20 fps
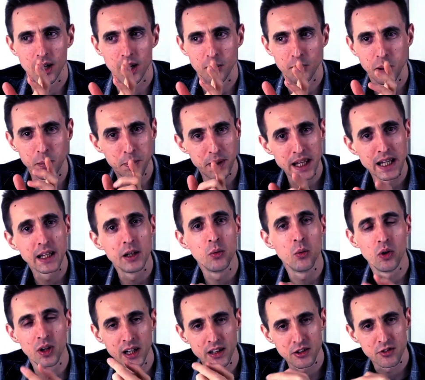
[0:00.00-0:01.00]
but being in
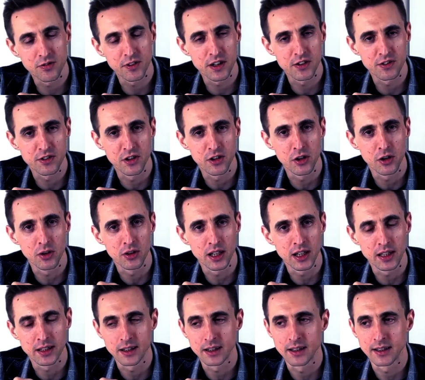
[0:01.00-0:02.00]
one interface to do
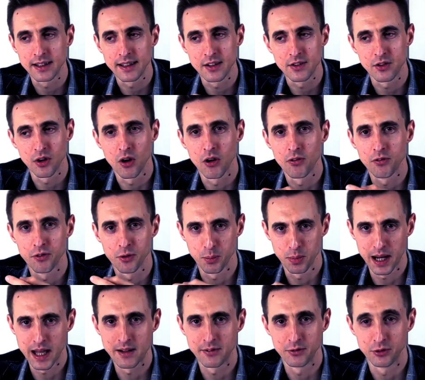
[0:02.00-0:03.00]
that is off the
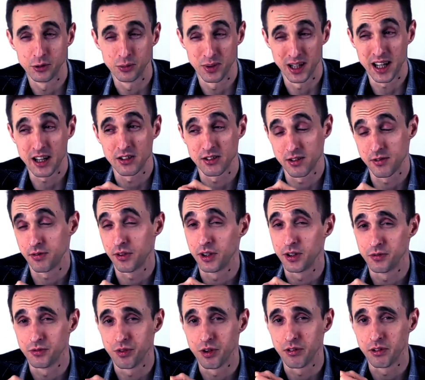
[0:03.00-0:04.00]
platform, I actually
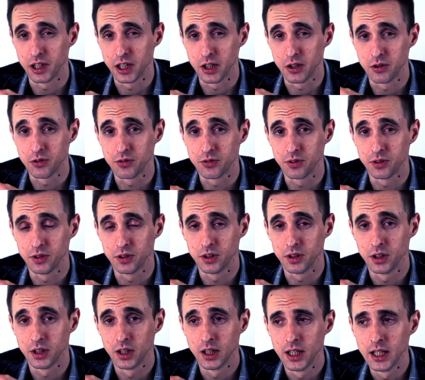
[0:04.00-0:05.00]
find very useful.
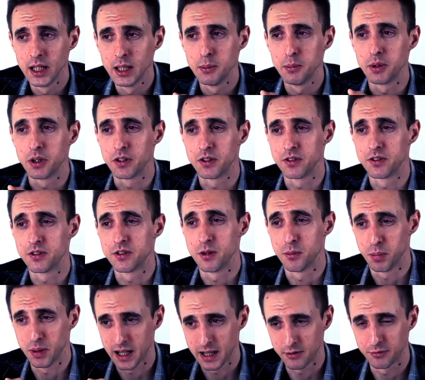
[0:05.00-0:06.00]
Because the
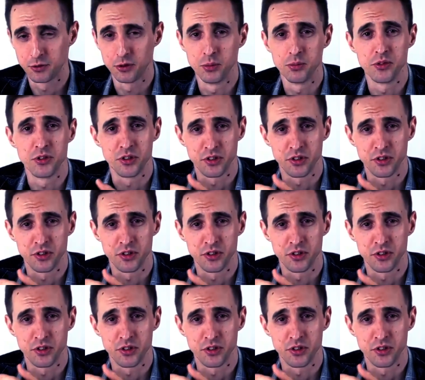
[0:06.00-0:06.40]
platforms,